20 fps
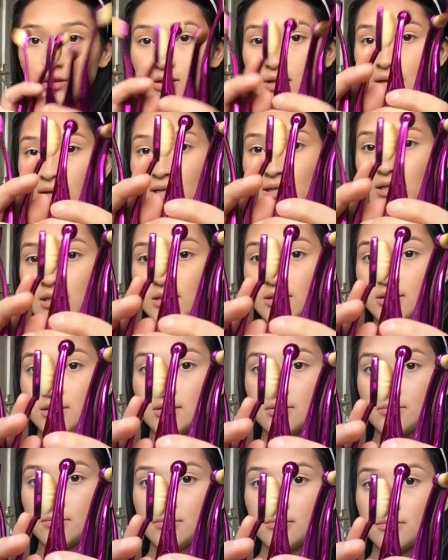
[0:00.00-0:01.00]
like these,
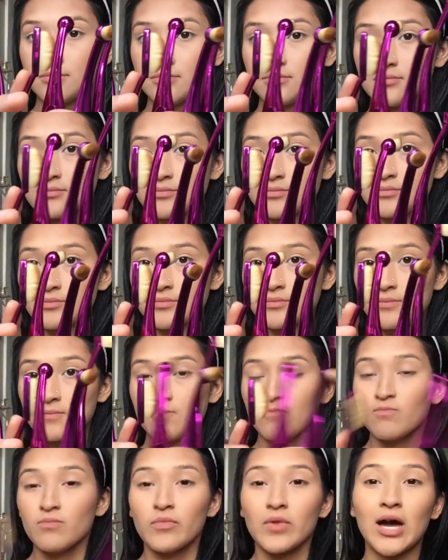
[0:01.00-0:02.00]

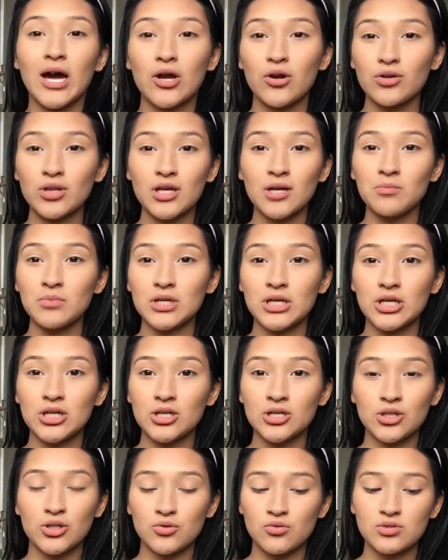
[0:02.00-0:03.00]
I don't think I'm gonna get
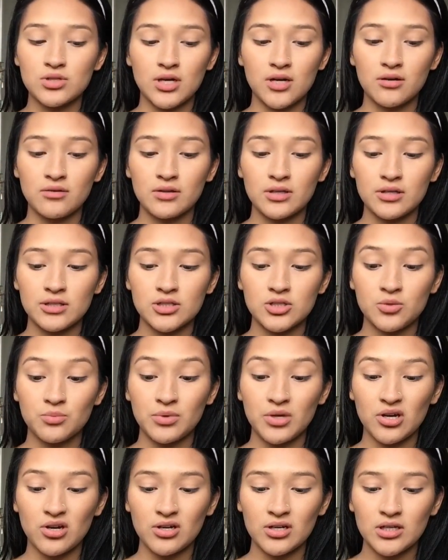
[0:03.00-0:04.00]
a use out of these, to
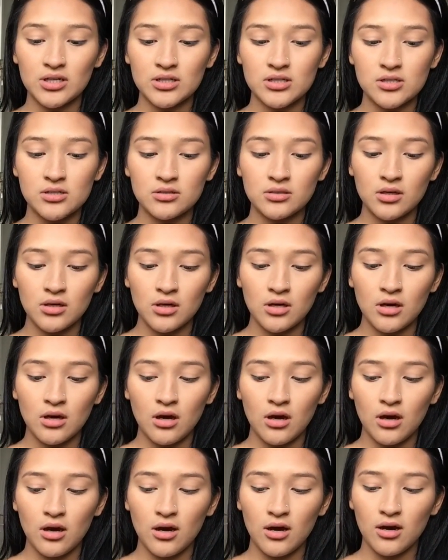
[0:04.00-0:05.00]
be honest.
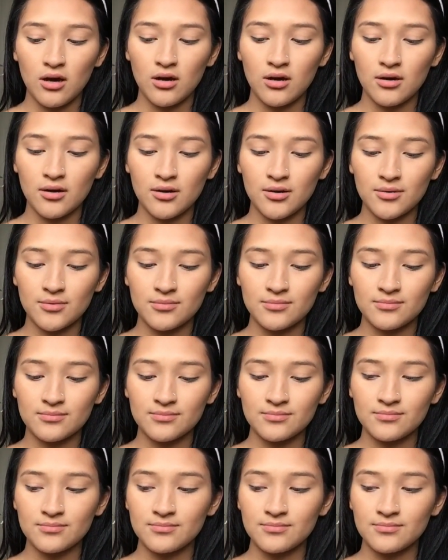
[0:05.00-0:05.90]
Um,